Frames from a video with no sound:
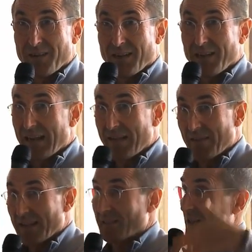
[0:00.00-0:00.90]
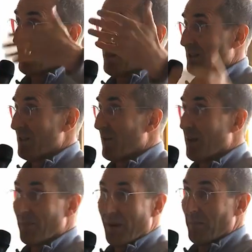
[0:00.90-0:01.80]
Right? And that's the question of
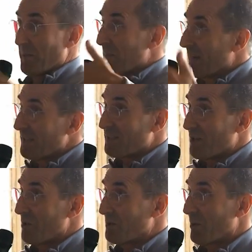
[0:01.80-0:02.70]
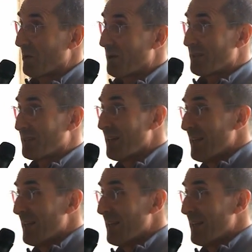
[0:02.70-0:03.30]
what public monies go towards.